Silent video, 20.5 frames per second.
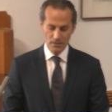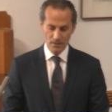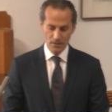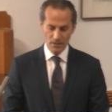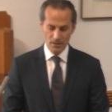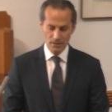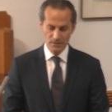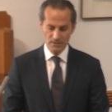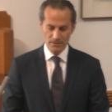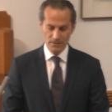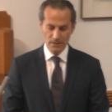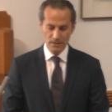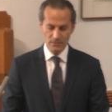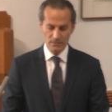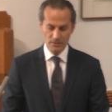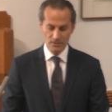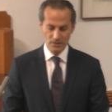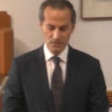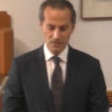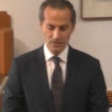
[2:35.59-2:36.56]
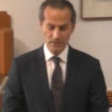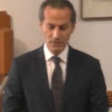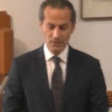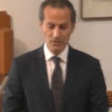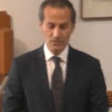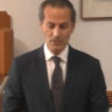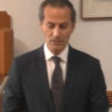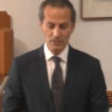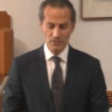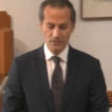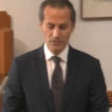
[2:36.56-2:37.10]
our state
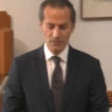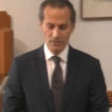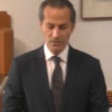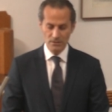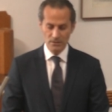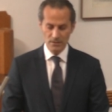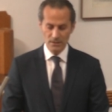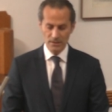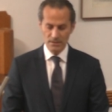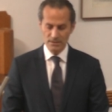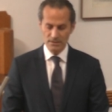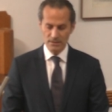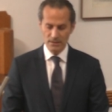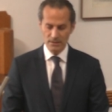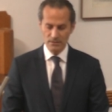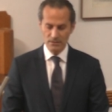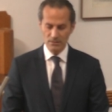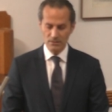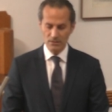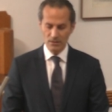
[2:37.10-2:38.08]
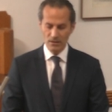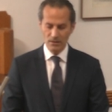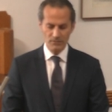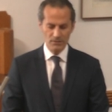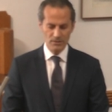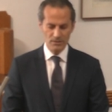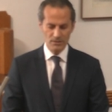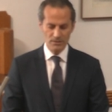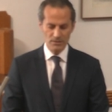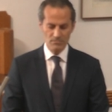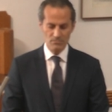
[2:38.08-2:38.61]
legislature extended the
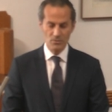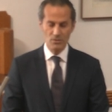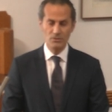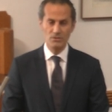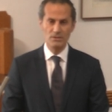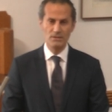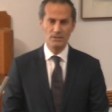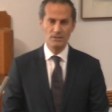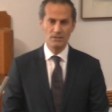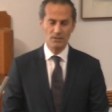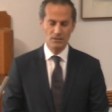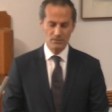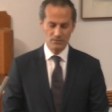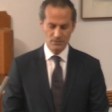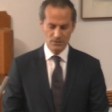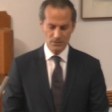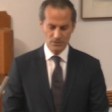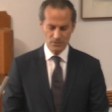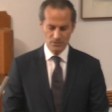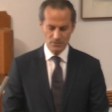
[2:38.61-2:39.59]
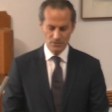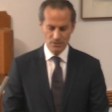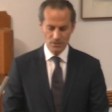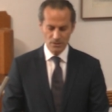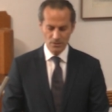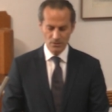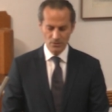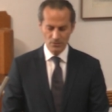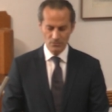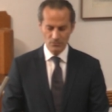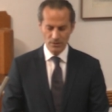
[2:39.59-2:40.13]
governor's emergency declaration
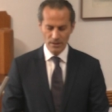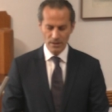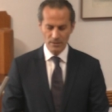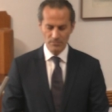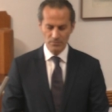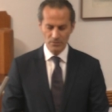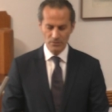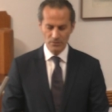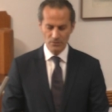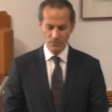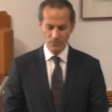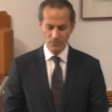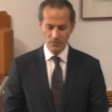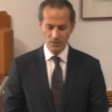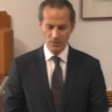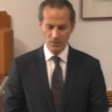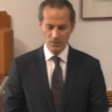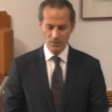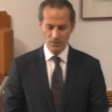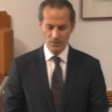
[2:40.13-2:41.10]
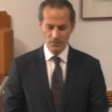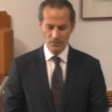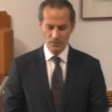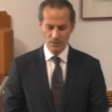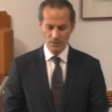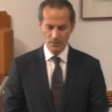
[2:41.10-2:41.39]
through April 30th,